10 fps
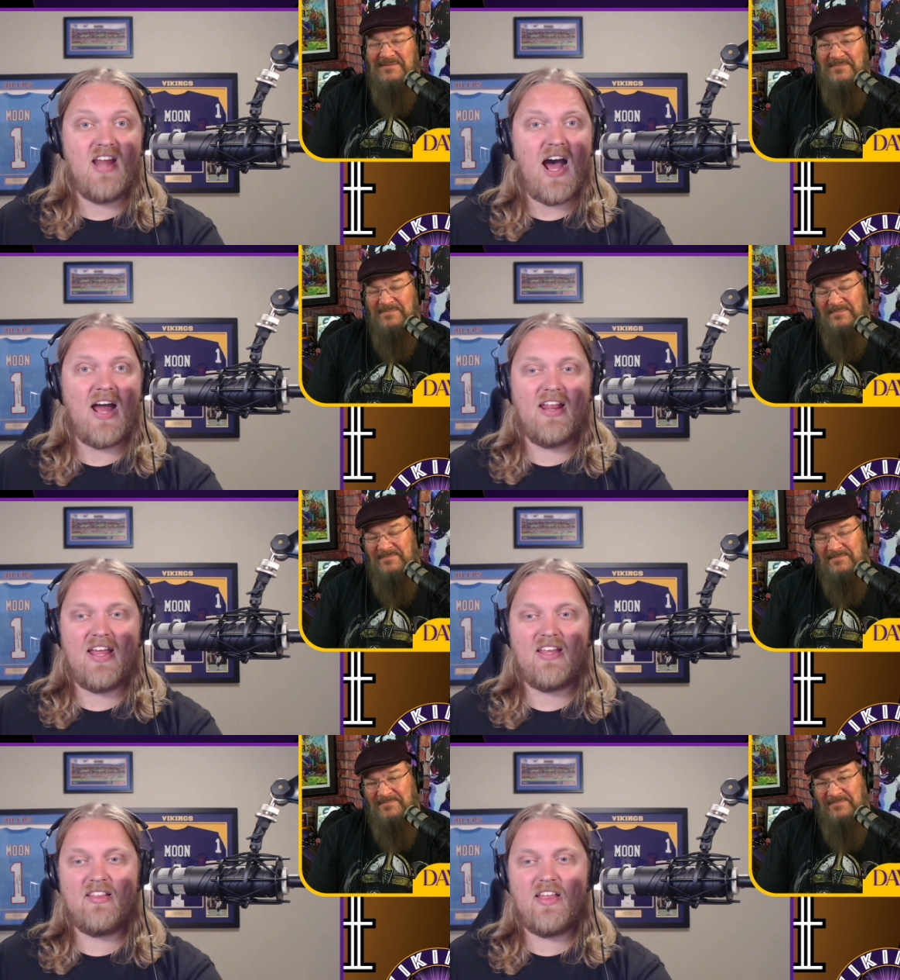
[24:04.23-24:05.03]
Speaker 1: not.
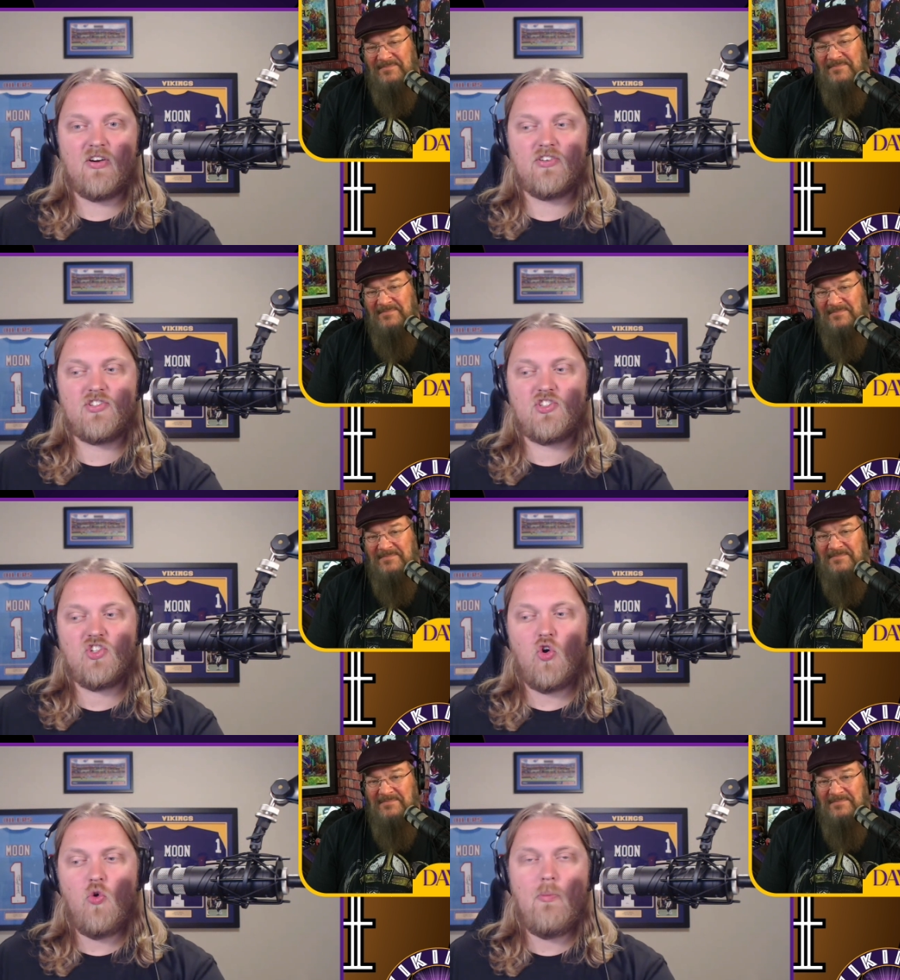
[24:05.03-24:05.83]
Like there's
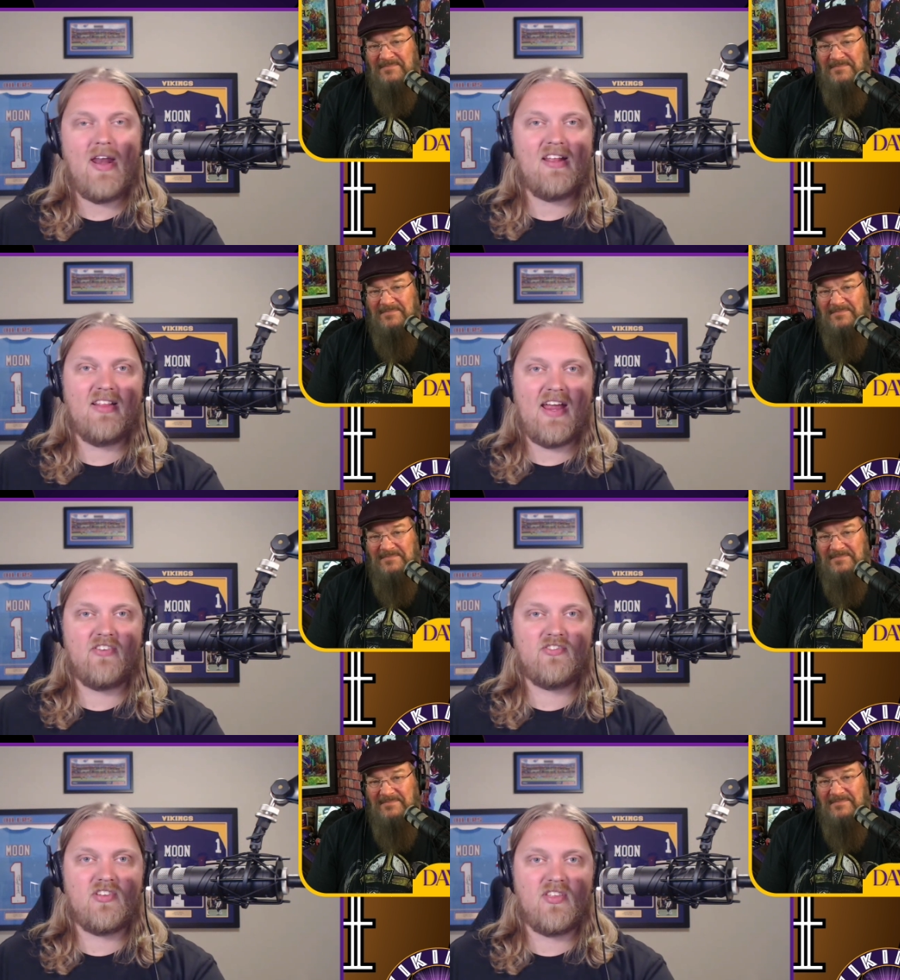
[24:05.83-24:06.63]
so many
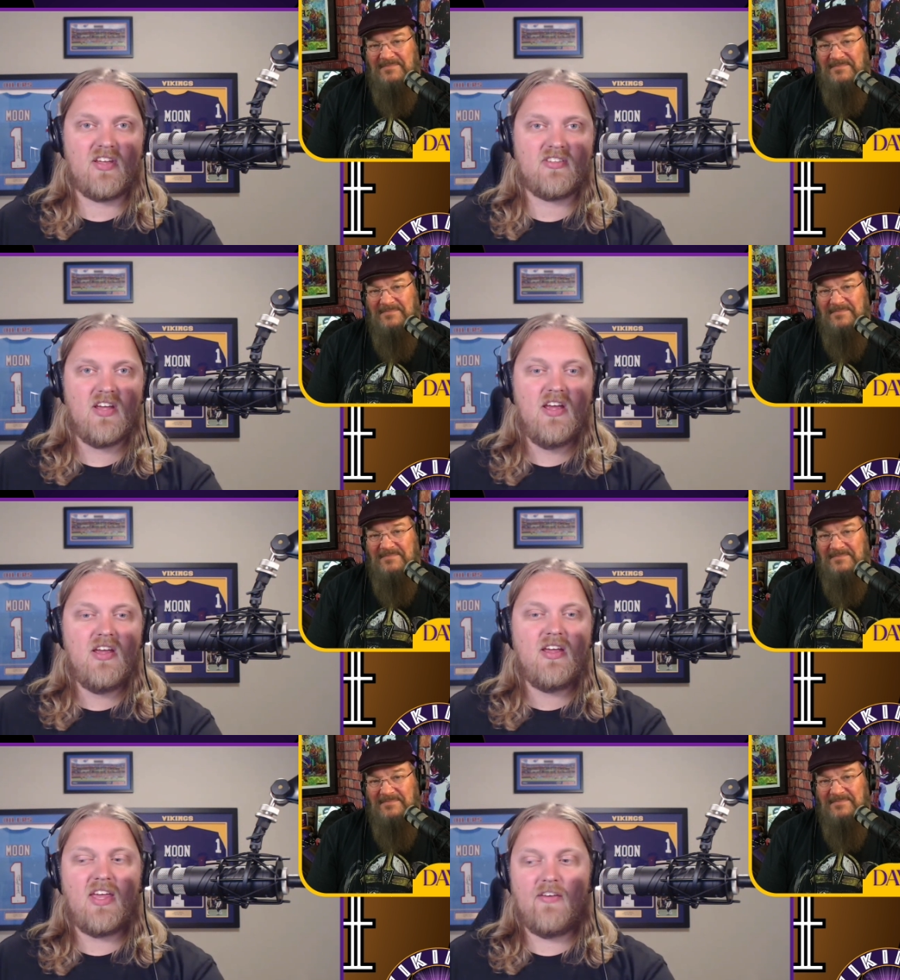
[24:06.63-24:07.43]
layers to this.
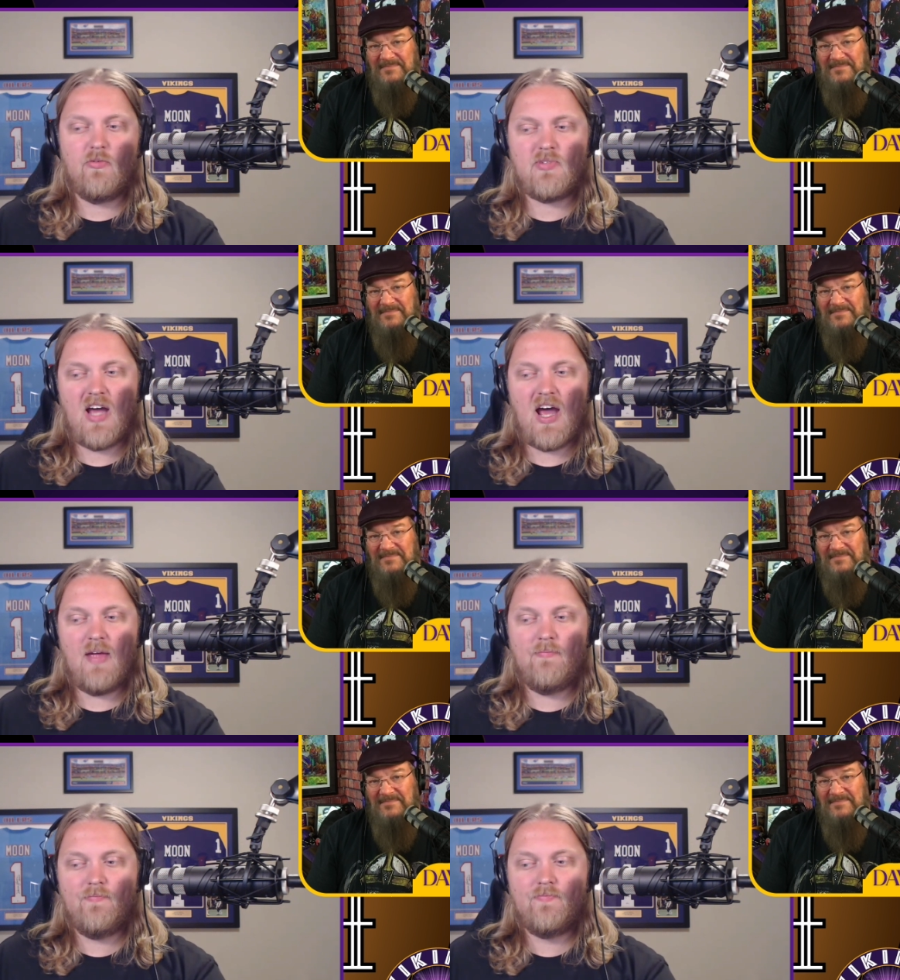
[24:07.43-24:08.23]
Give him
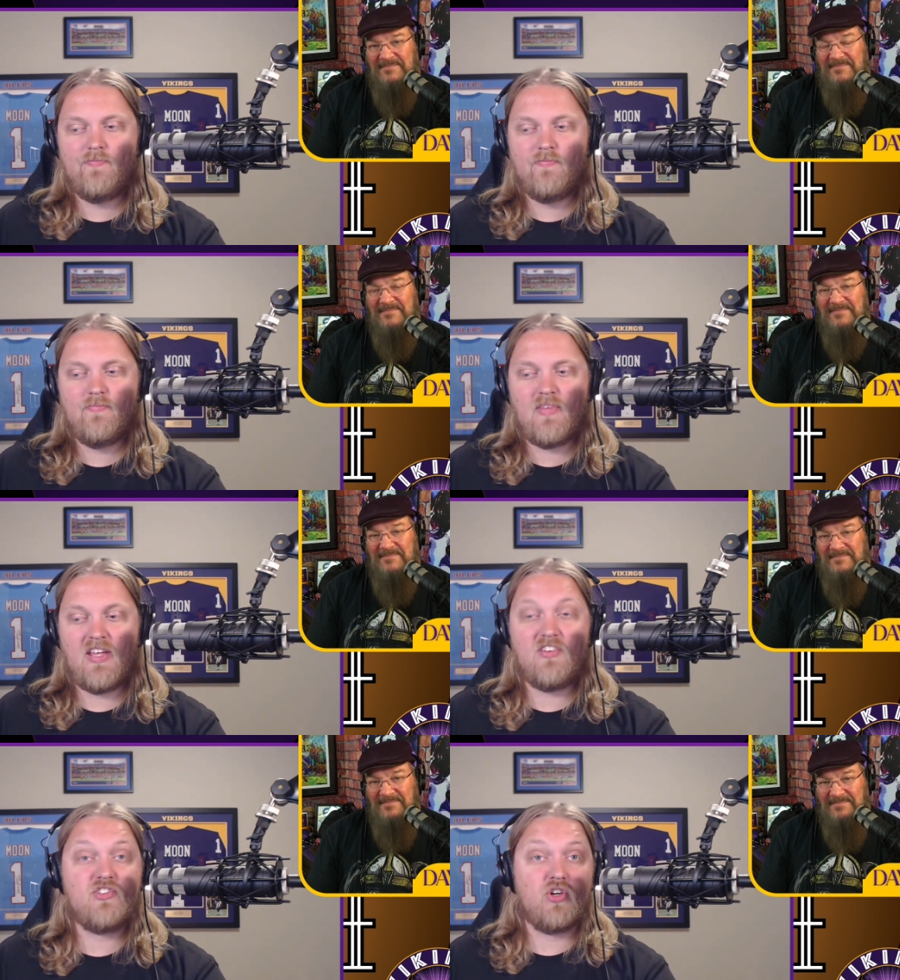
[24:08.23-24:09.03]
time.
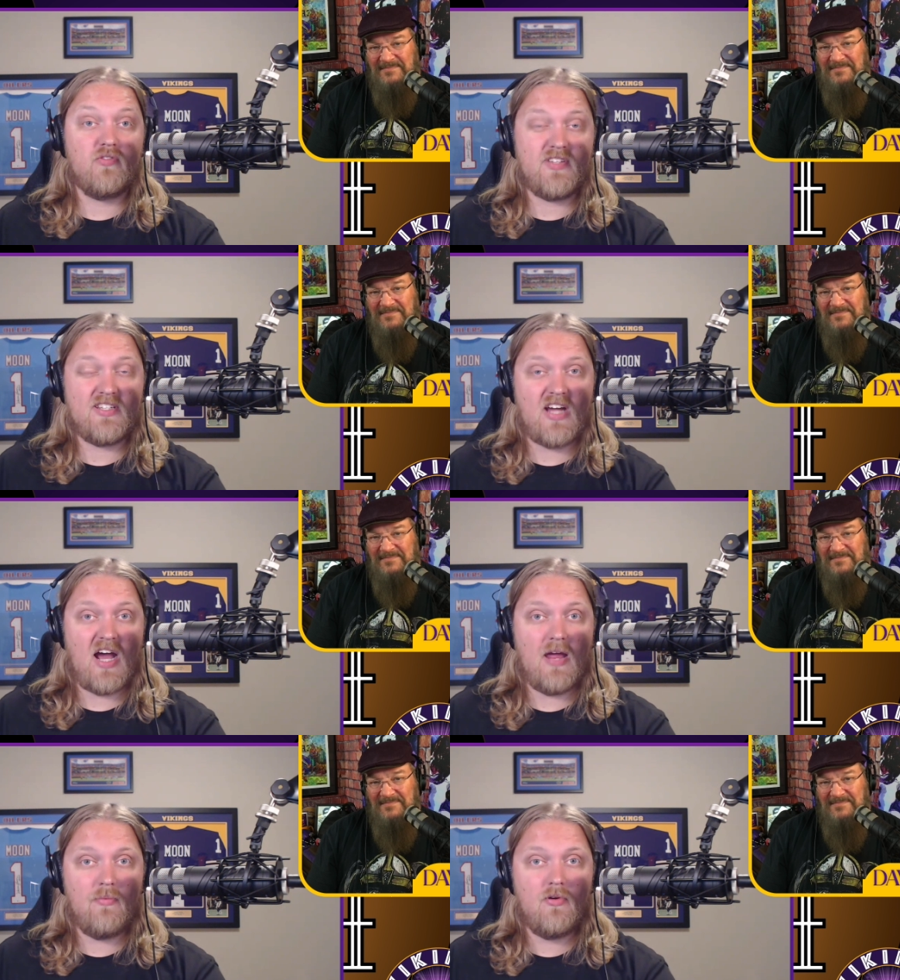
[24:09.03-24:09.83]
He deserves the
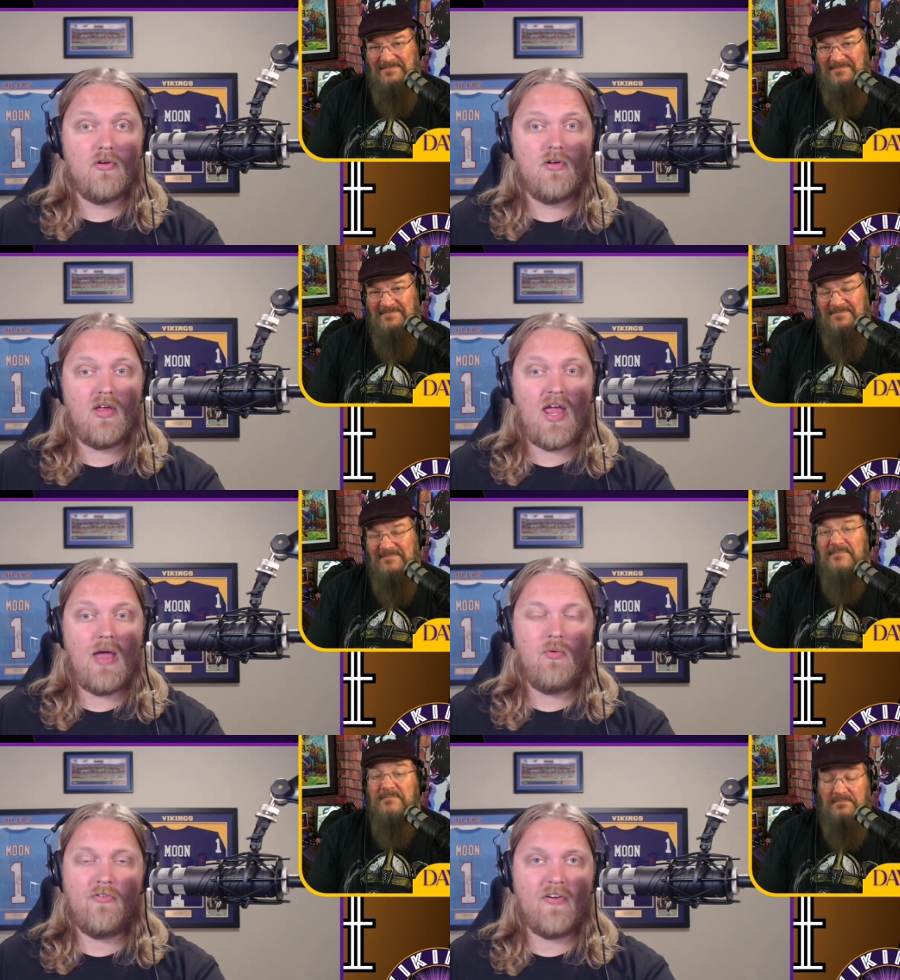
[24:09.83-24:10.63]
time
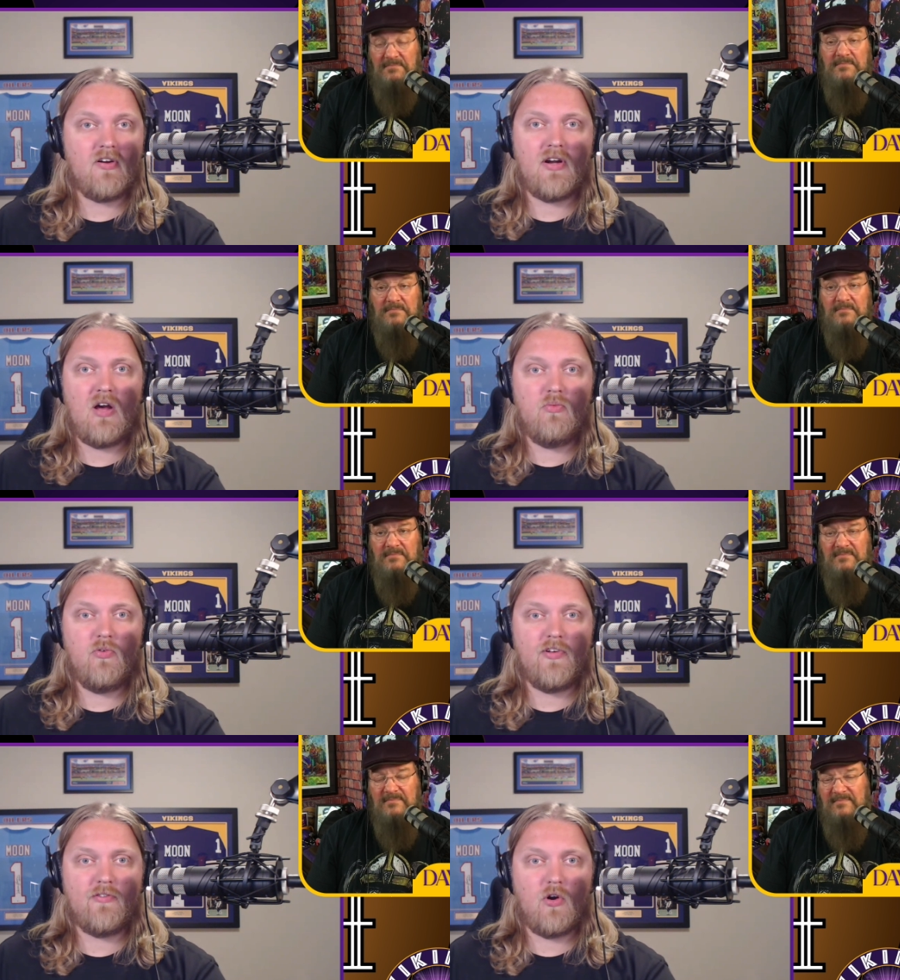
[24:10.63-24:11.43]
and we'll figure it out
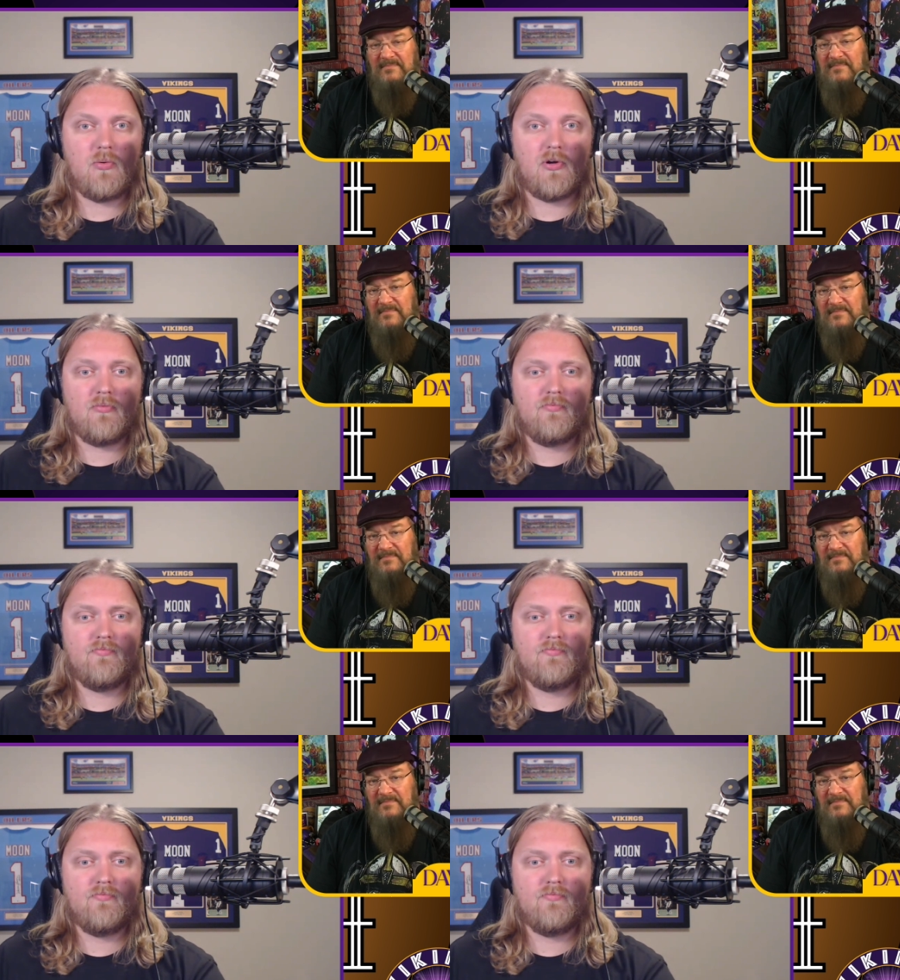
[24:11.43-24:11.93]
moving forward.